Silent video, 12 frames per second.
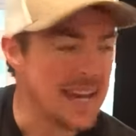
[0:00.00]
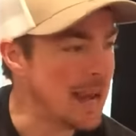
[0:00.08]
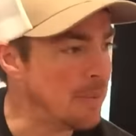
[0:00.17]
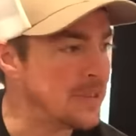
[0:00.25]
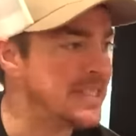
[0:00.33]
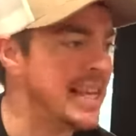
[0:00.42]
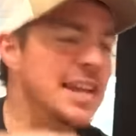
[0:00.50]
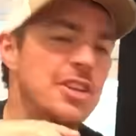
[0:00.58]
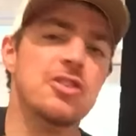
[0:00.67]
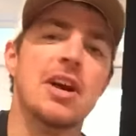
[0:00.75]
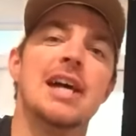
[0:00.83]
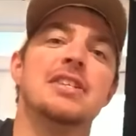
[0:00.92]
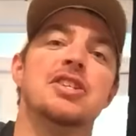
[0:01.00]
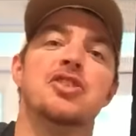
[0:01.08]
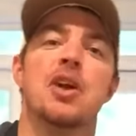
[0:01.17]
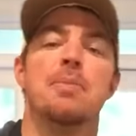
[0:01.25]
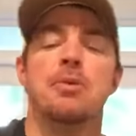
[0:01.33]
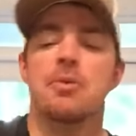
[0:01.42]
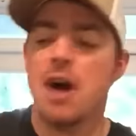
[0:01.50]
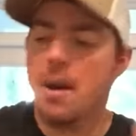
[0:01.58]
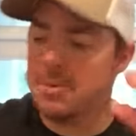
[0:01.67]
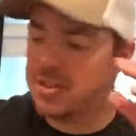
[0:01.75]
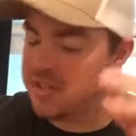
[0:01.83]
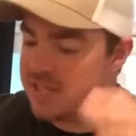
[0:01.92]
Now, when Satan tries to trip you
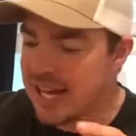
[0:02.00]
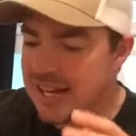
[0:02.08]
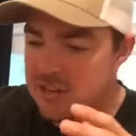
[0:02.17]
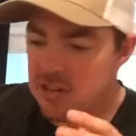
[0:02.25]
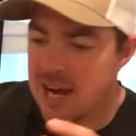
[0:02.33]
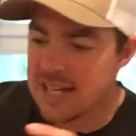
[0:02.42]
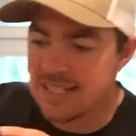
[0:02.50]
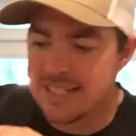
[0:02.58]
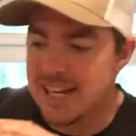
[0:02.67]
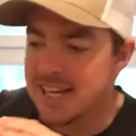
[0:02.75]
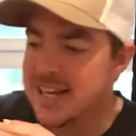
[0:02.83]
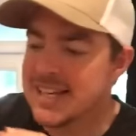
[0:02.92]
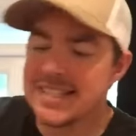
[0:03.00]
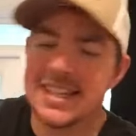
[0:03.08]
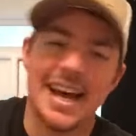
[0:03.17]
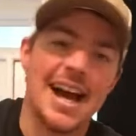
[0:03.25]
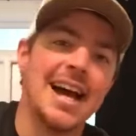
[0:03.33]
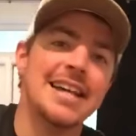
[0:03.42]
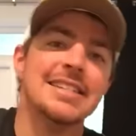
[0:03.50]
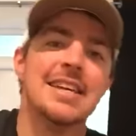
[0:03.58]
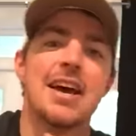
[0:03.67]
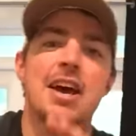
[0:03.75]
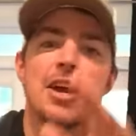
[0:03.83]
up and Satan tries to tell you his lies,